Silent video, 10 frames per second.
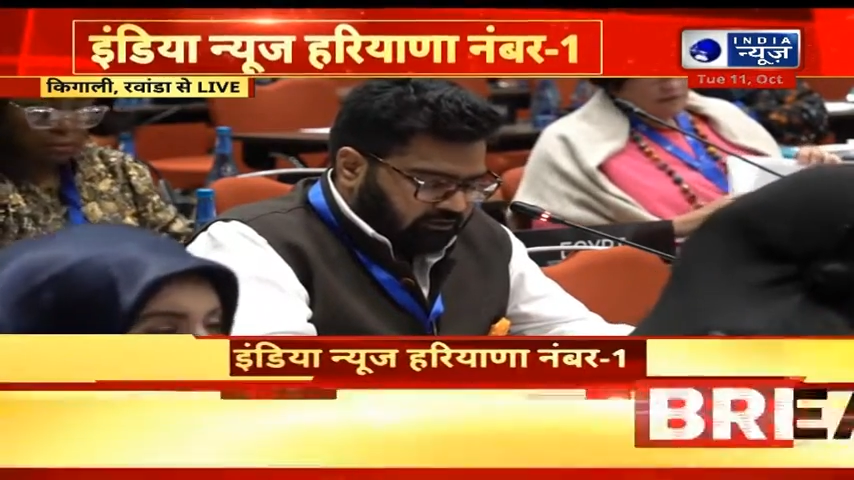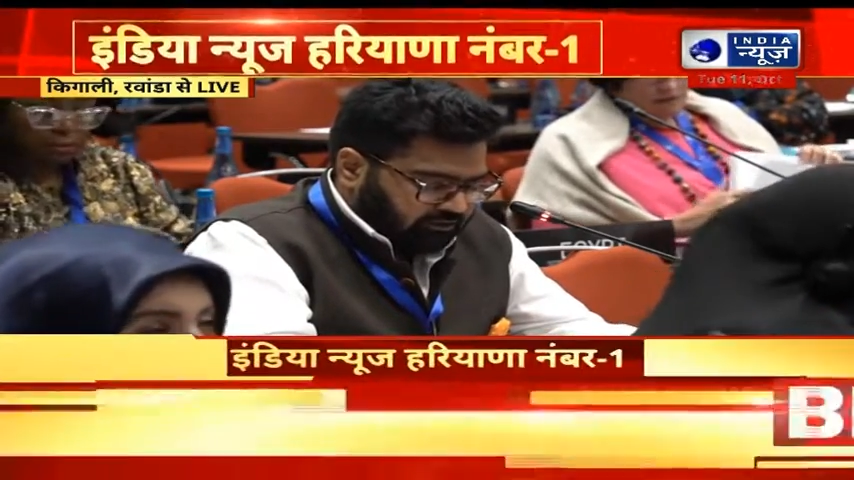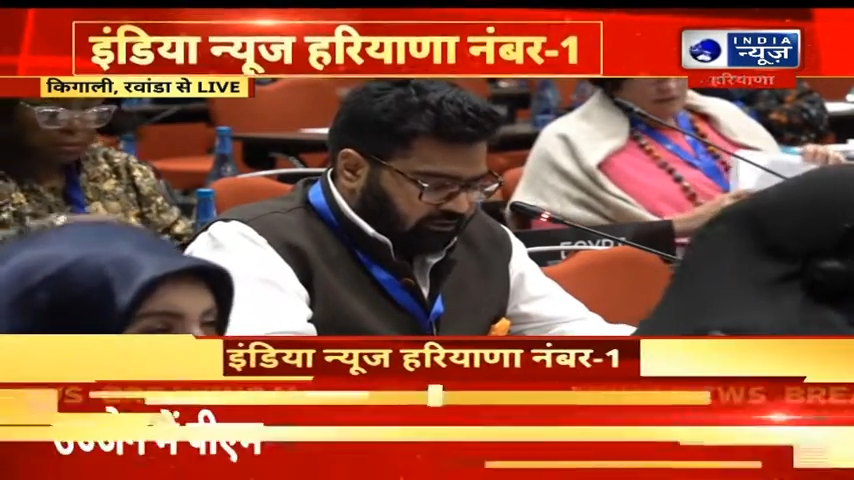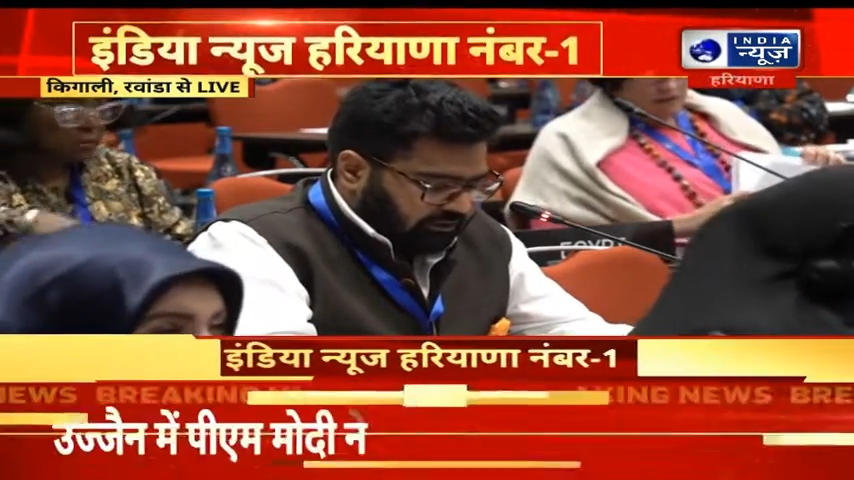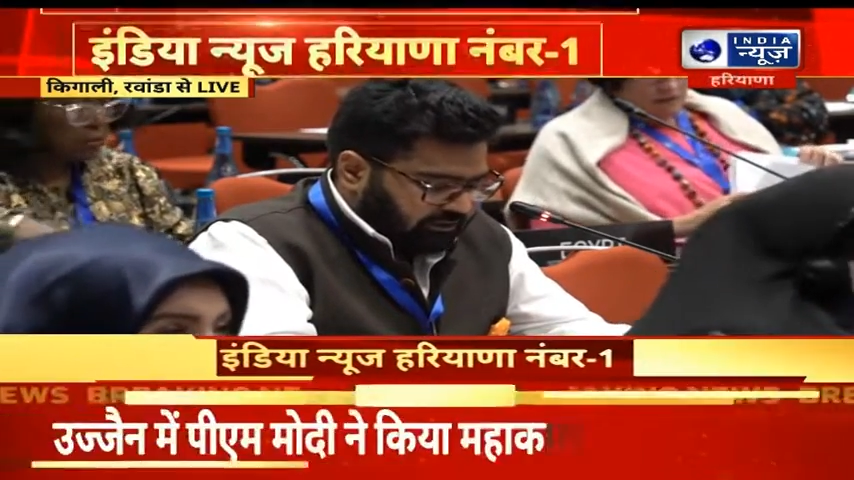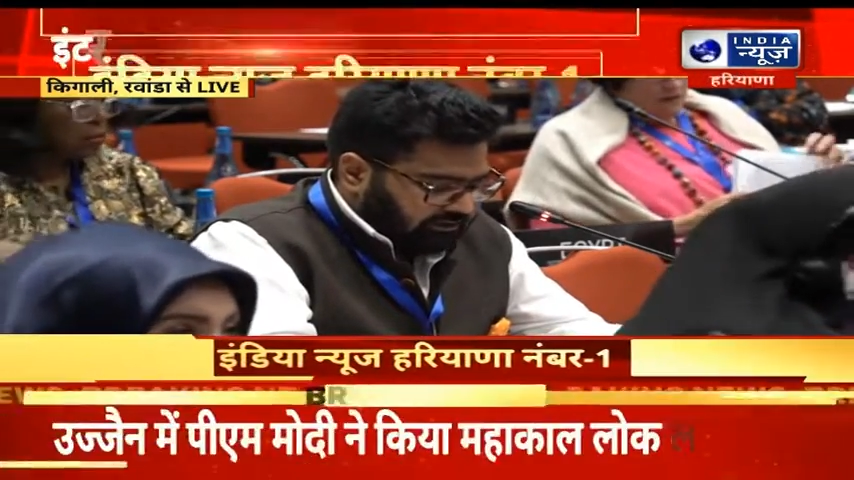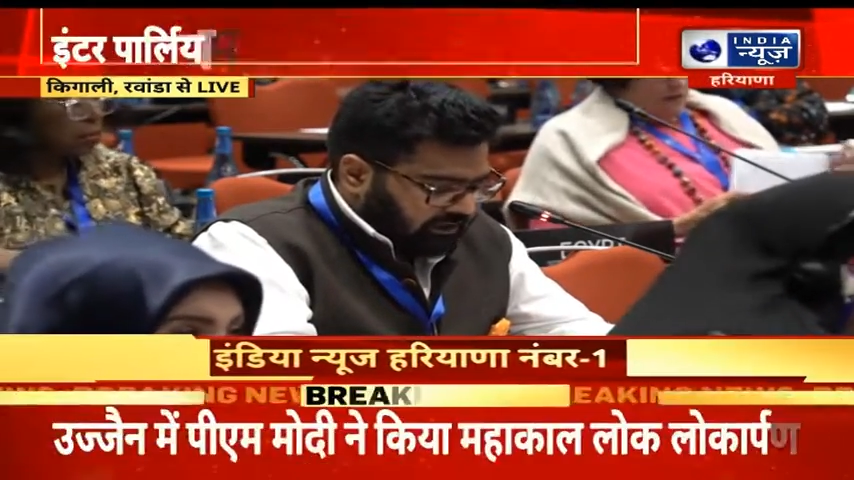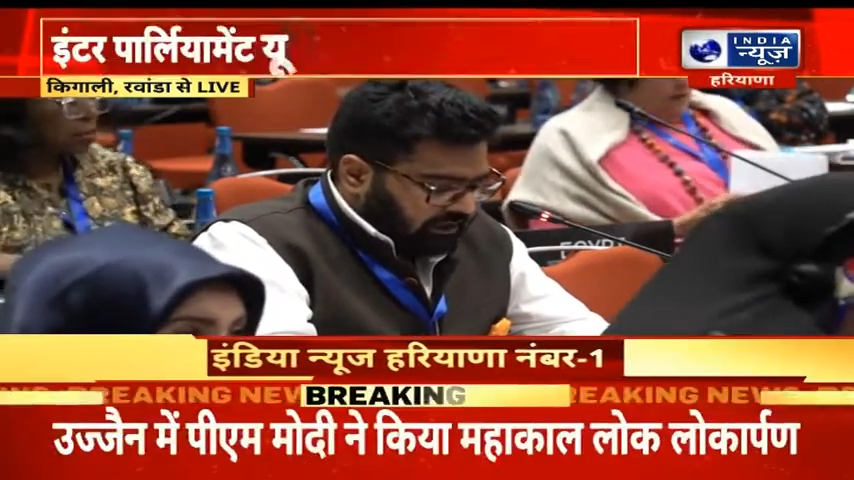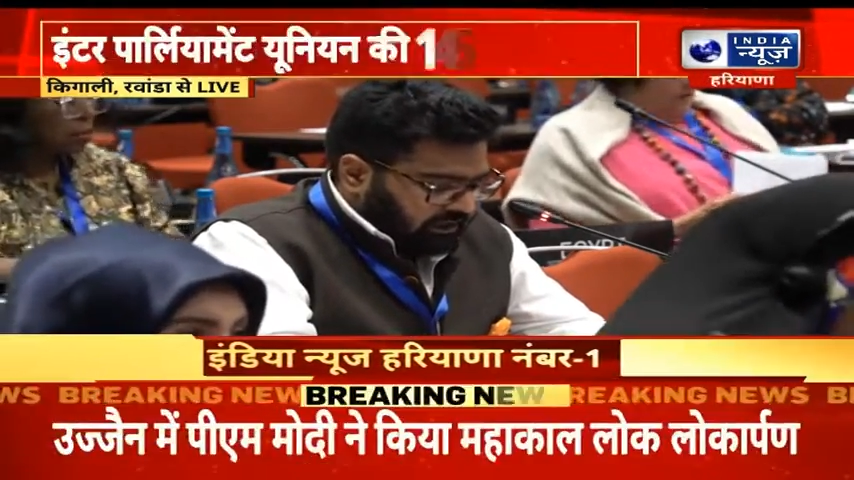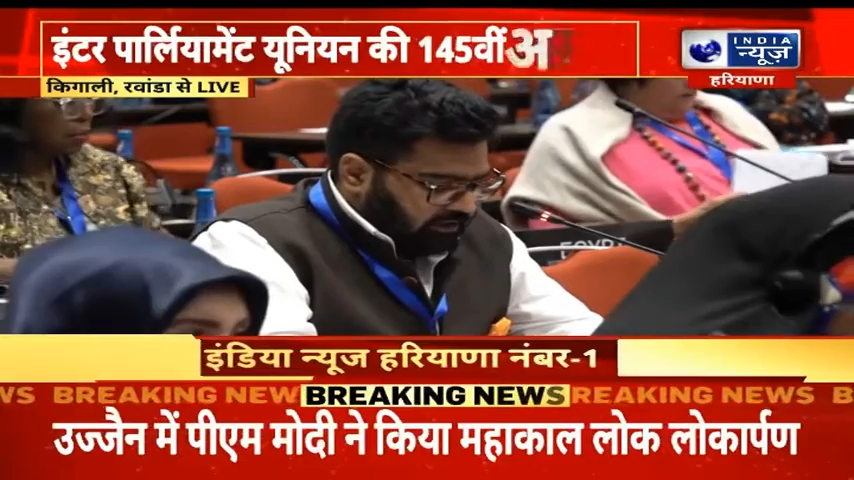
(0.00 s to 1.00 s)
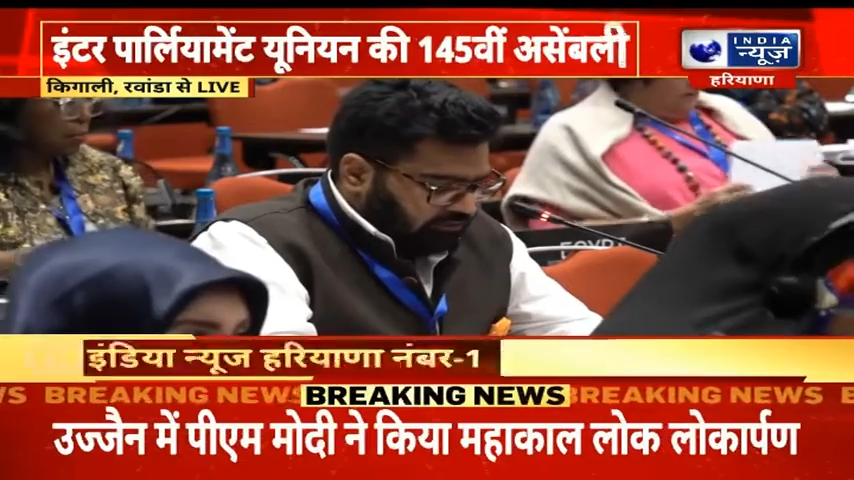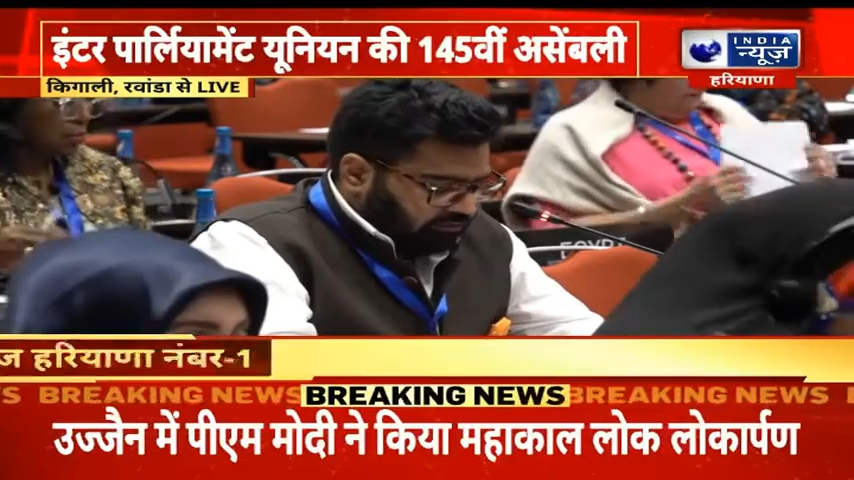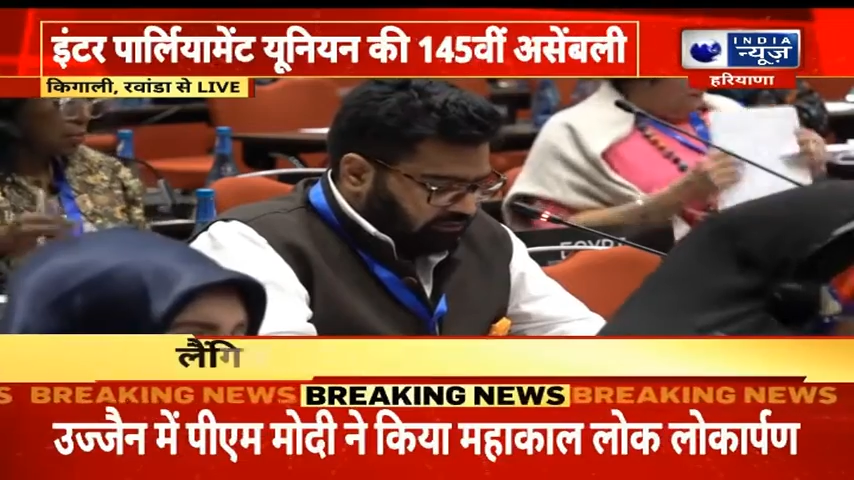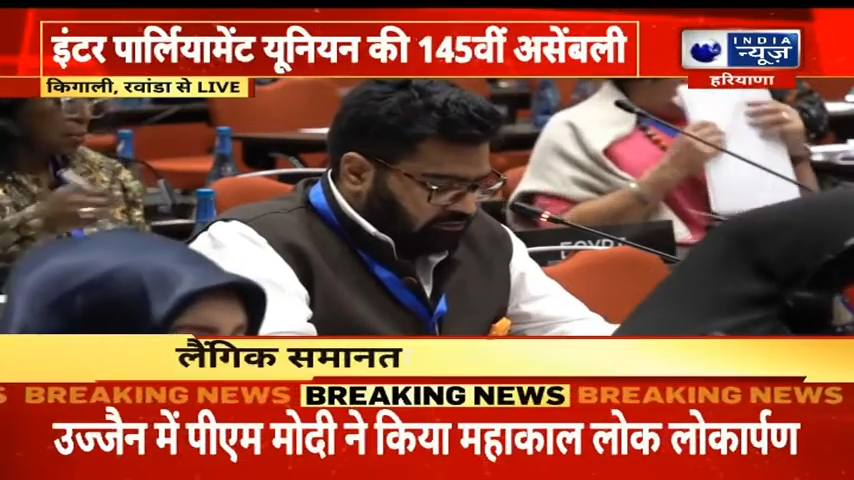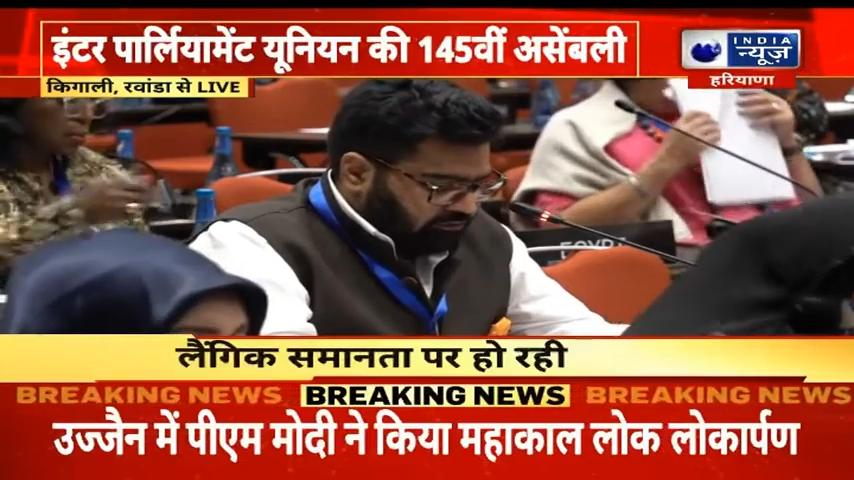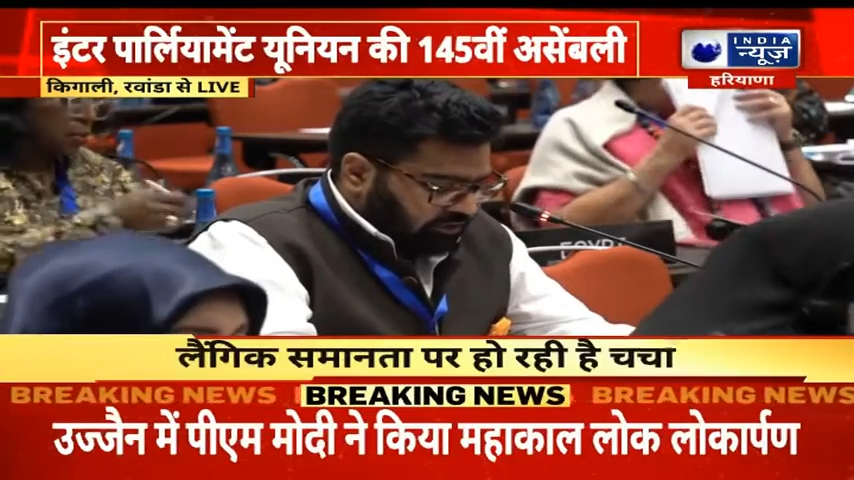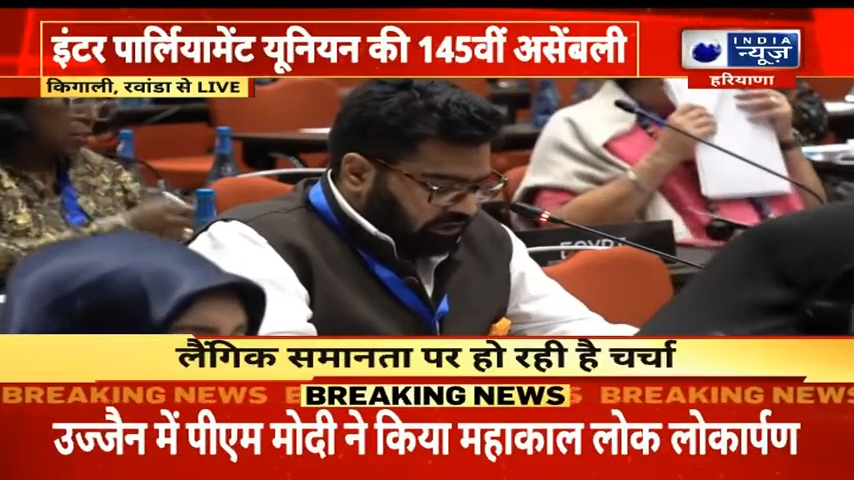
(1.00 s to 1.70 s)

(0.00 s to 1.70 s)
violence, atrocities,